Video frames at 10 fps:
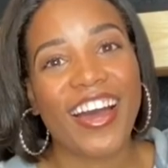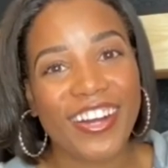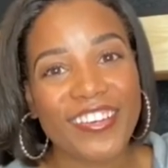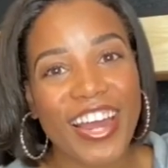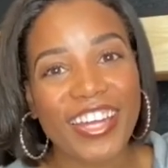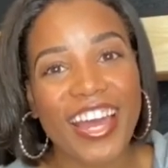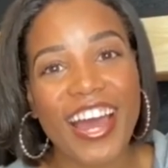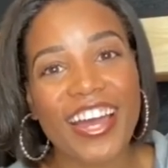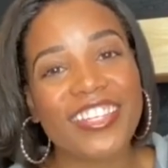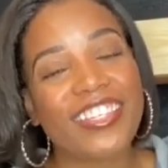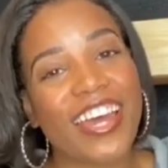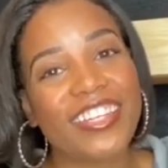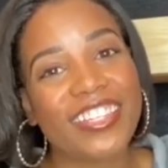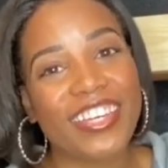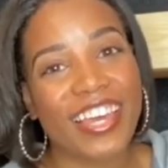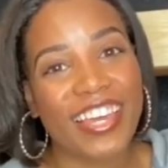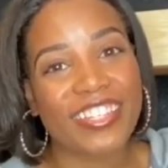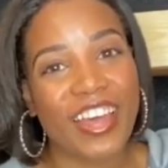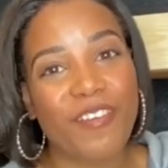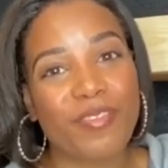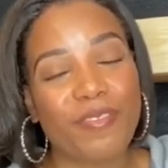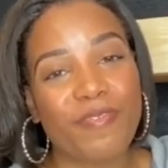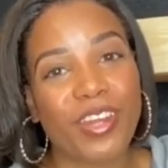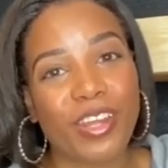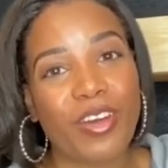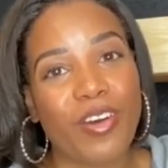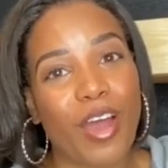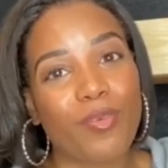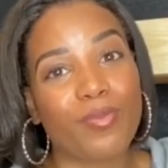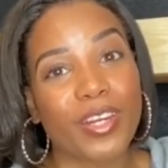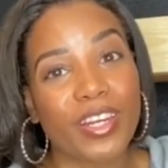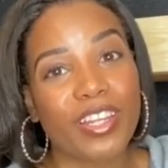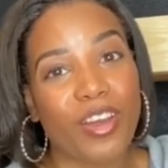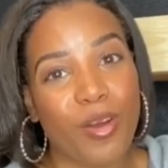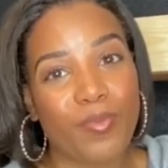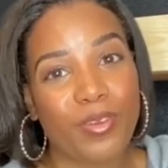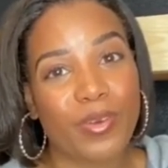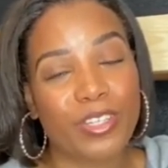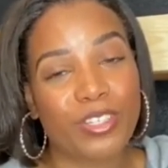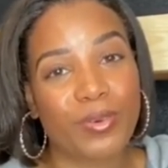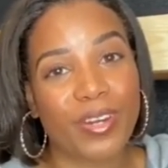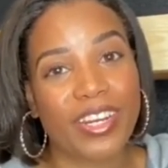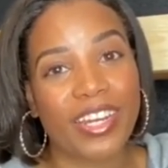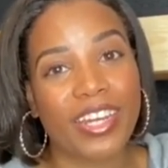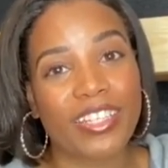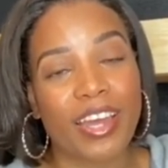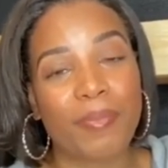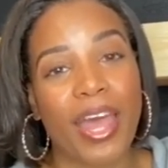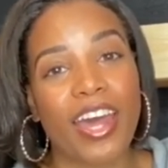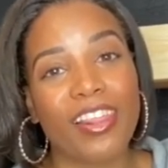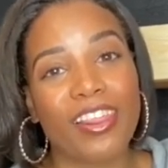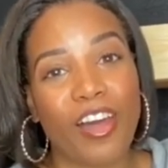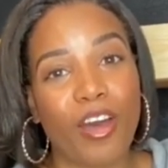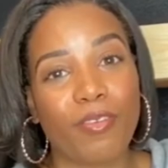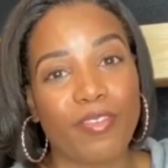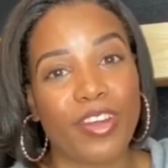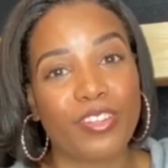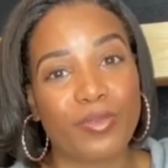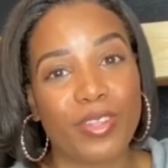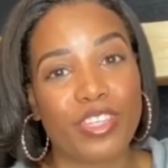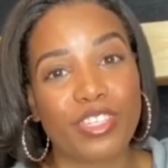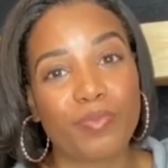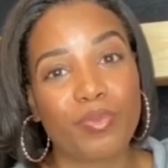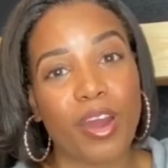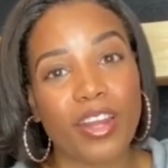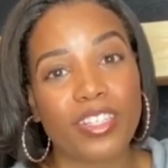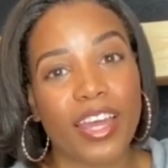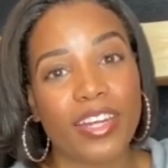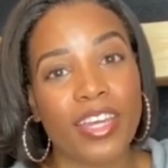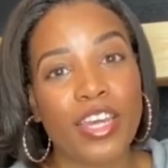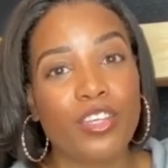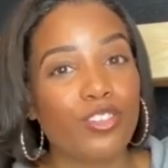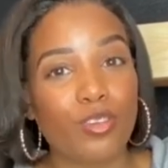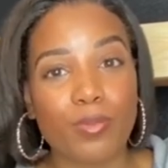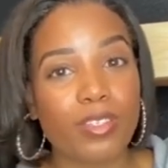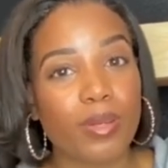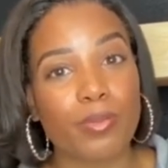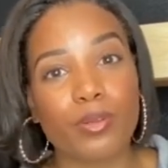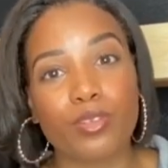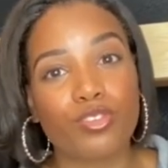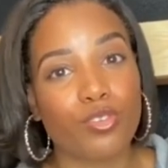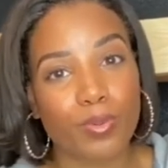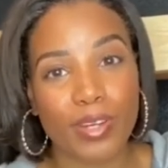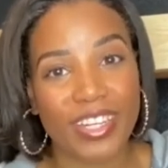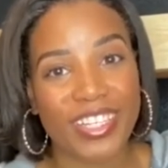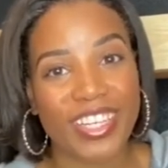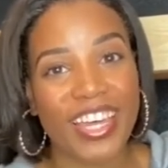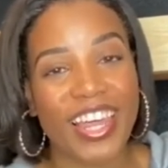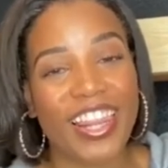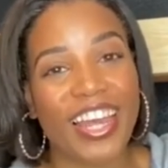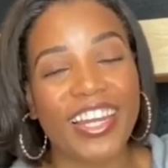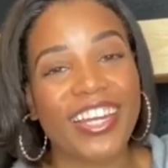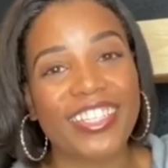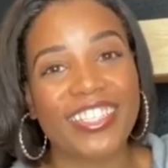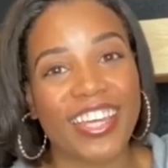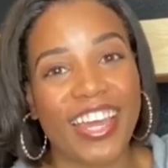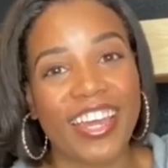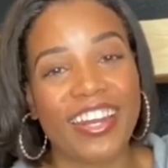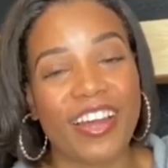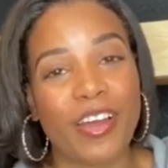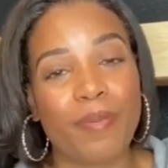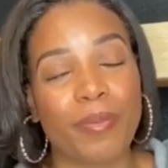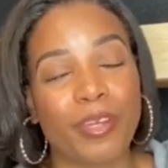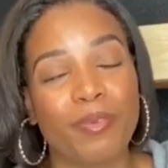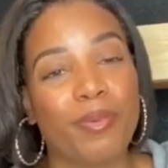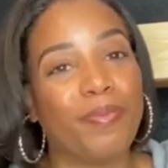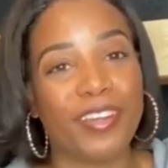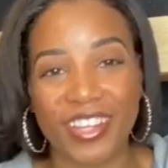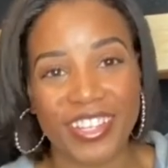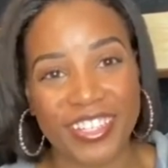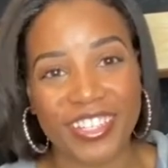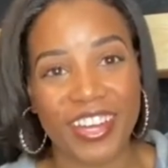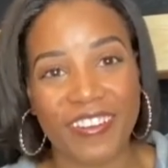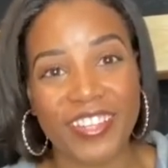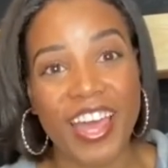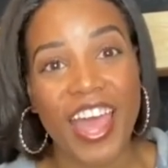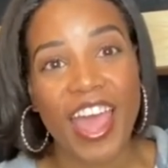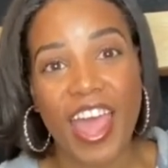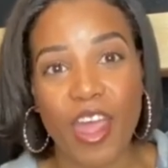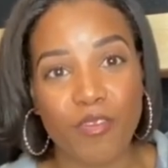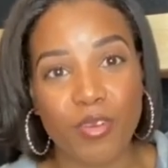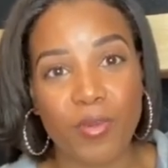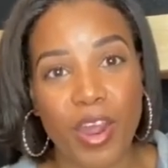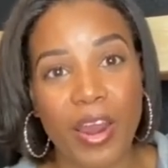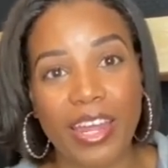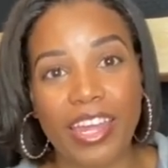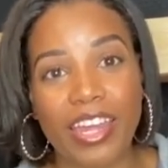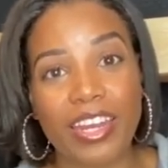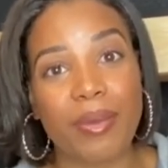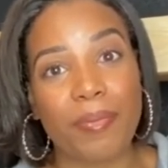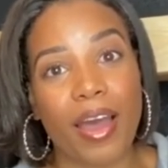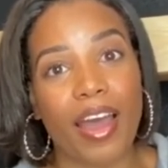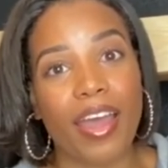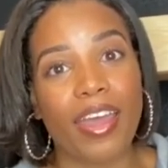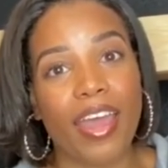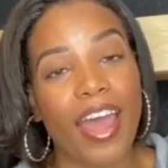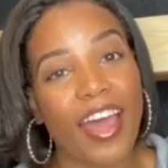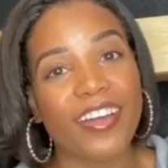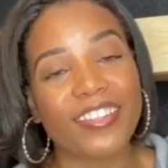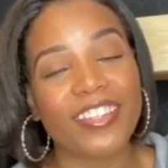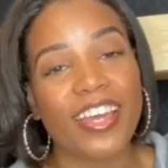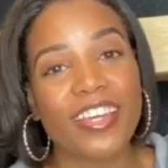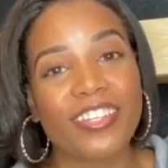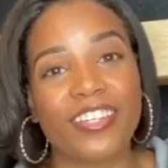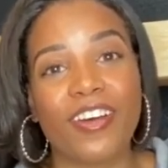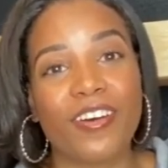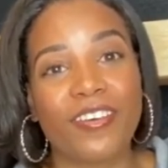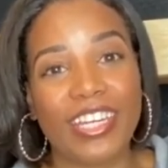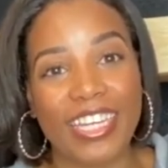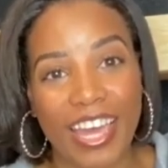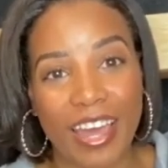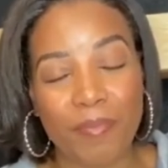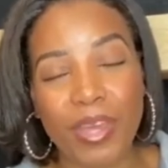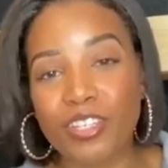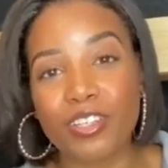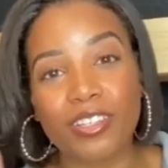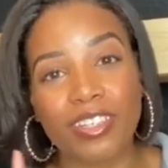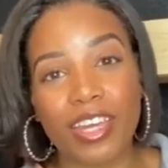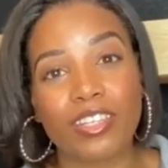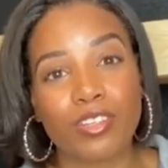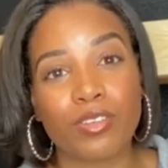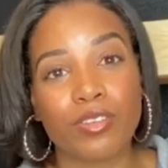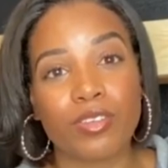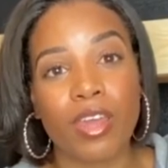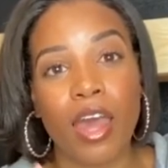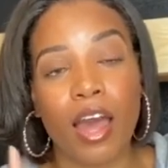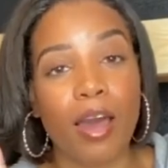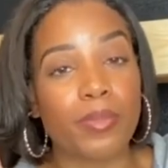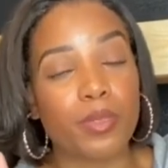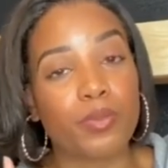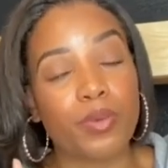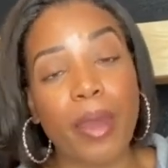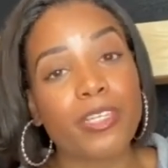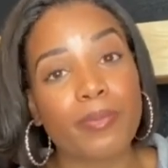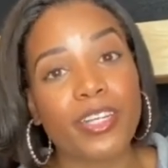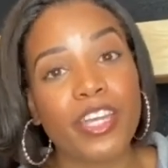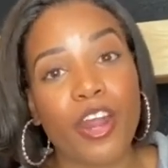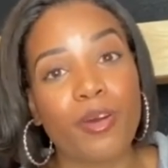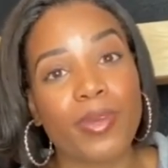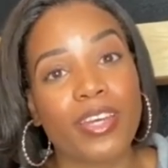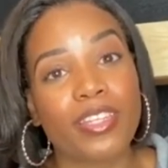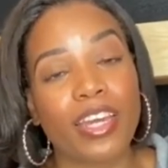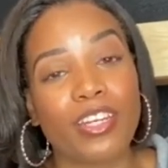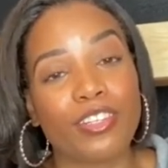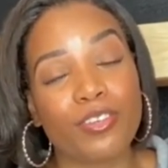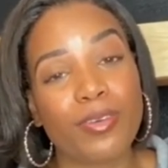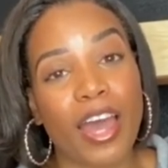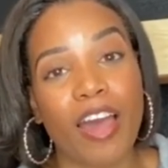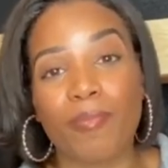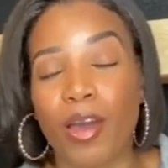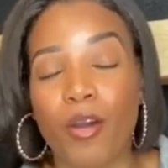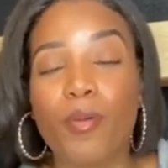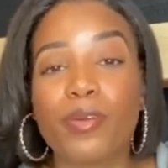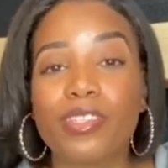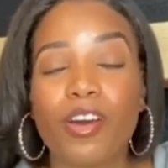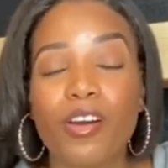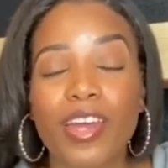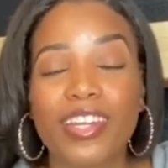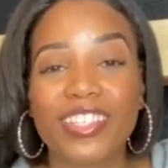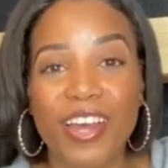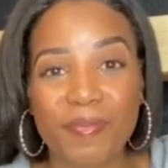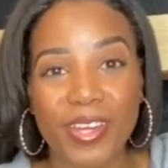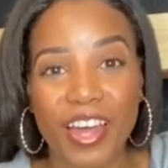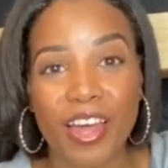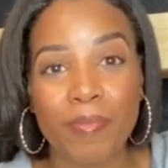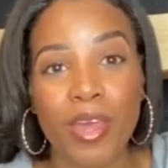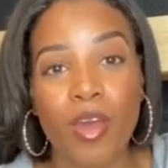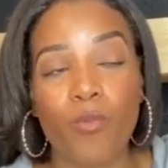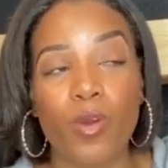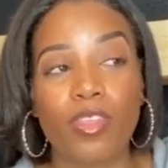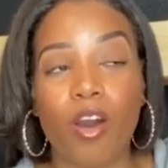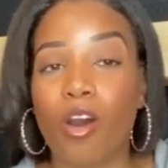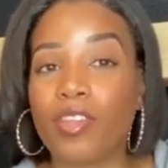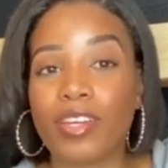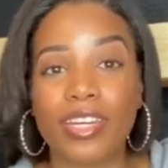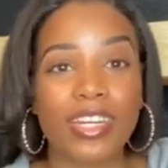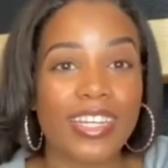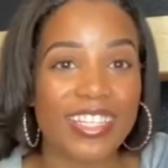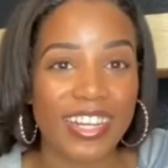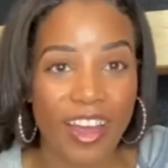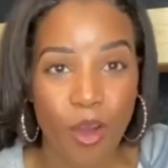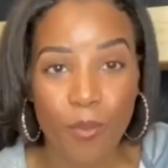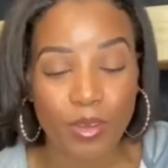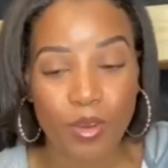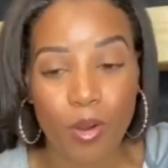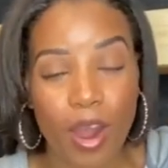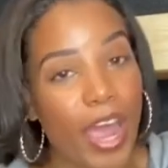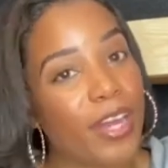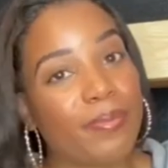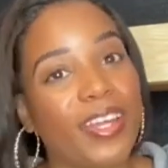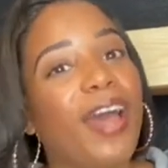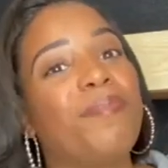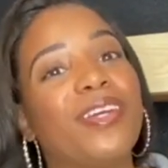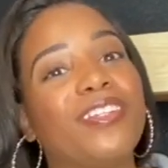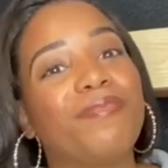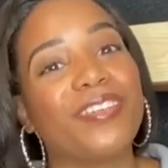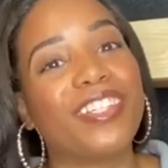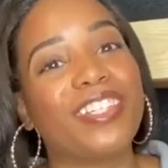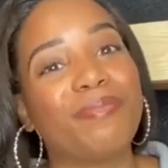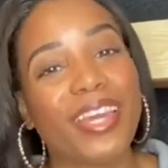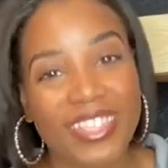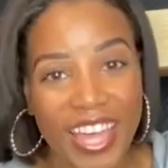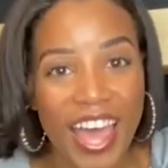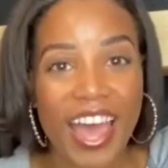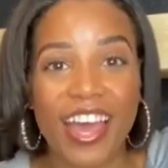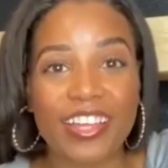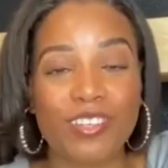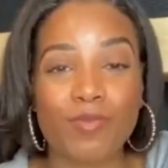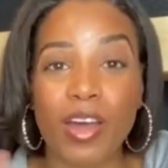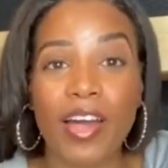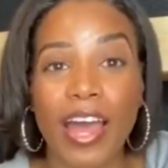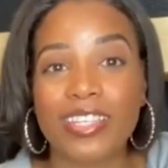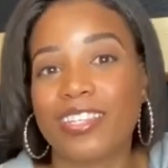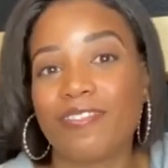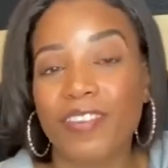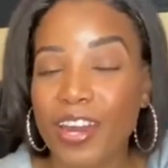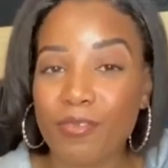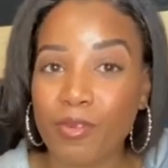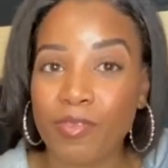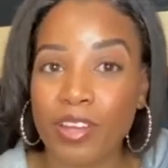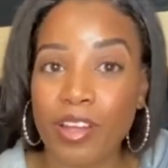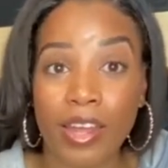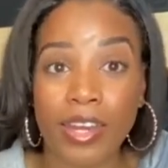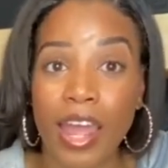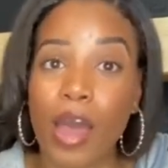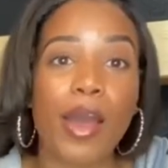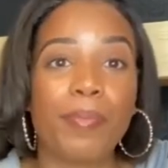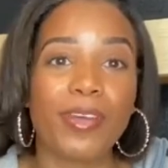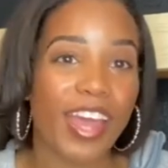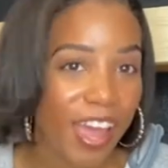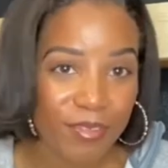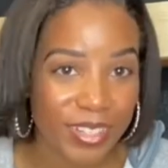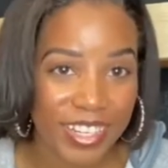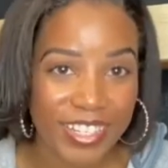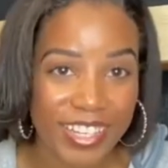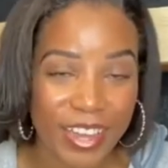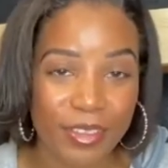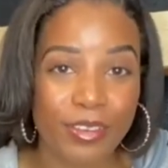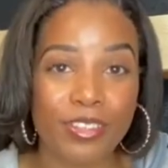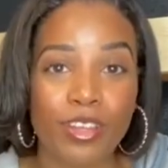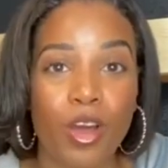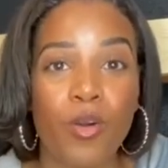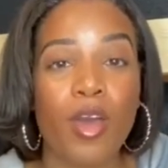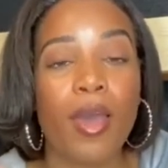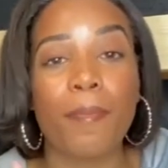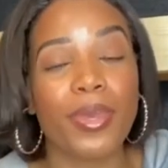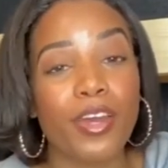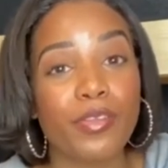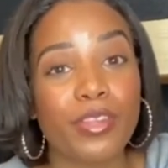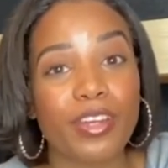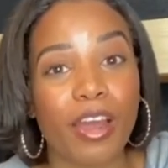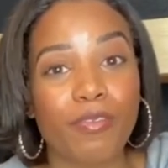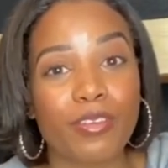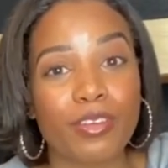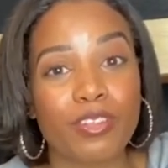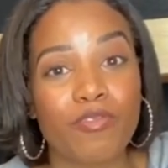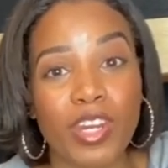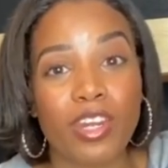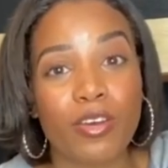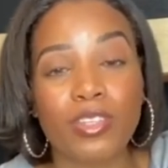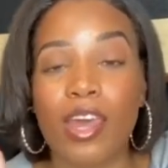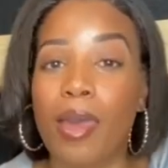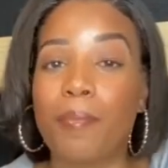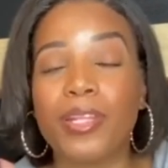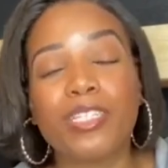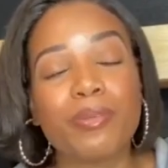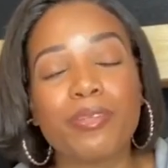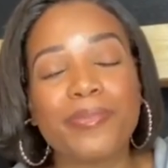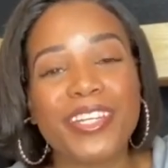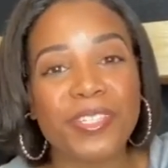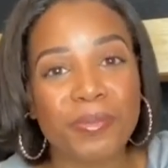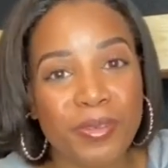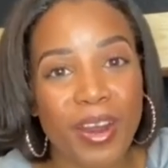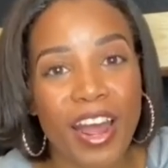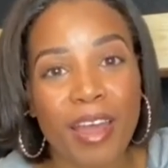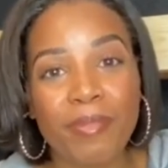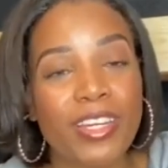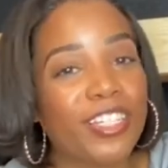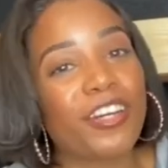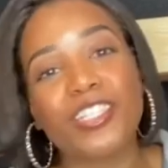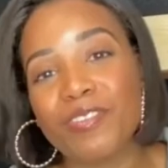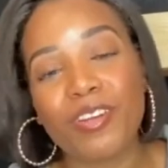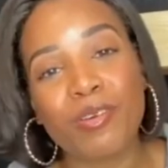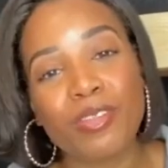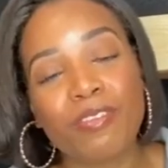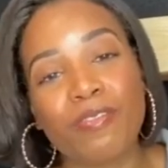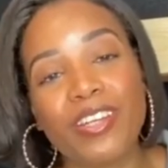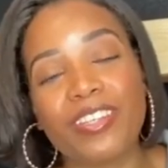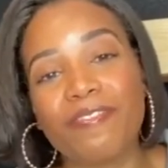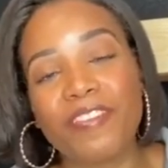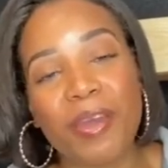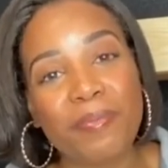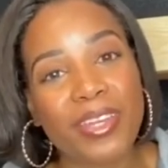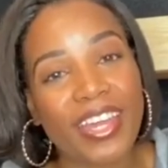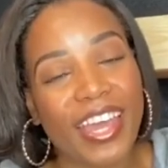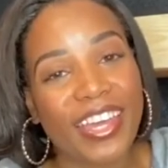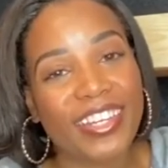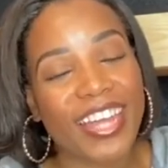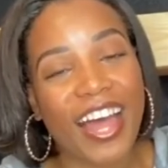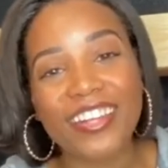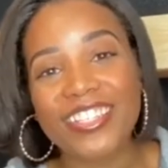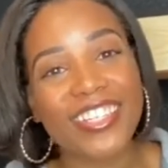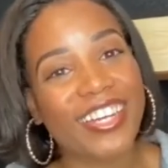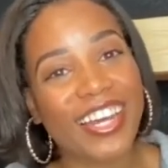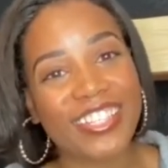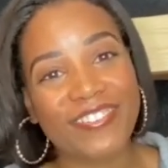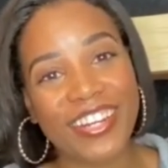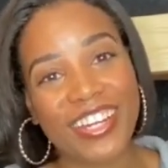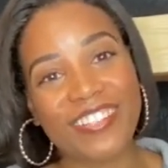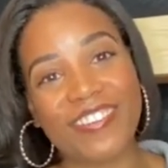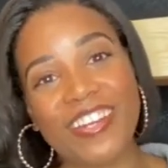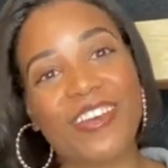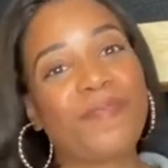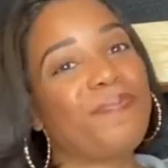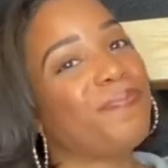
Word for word: Alright guys, that is the end of the video. I really hope you enjoyed it. I had a lot of fun doing this project. Super simple, super easy. Like I said, I'm going to be building these shelves everywhere in my house. So yeah, make sure you stay tuned. Subscribe to my channel because I do have my home goods haul that is coming up with all the goodies and home decor items that I picked up for this space, as well as the final reveal and how I put everything together. So be on the lookout for those videos. Please, please, please subscribe, share this video with your friends and family, and I'll see you guys in my next video.